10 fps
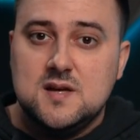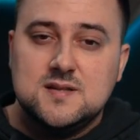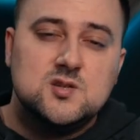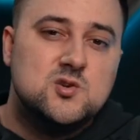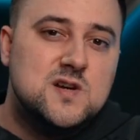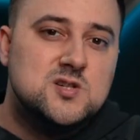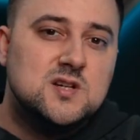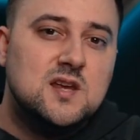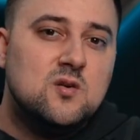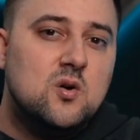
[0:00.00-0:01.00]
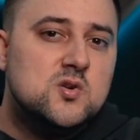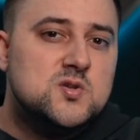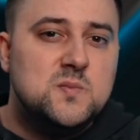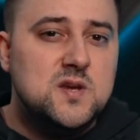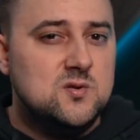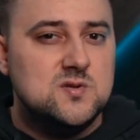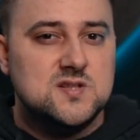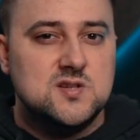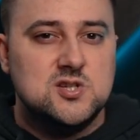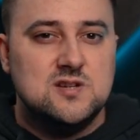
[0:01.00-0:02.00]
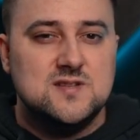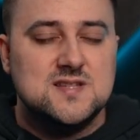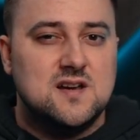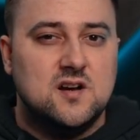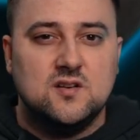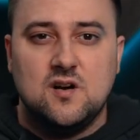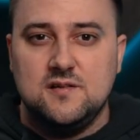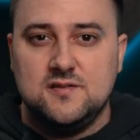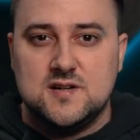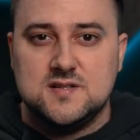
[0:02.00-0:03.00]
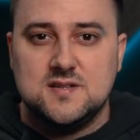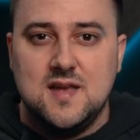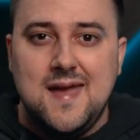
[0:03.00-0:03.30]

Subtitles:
Saturation can also be used to achieve desired contrast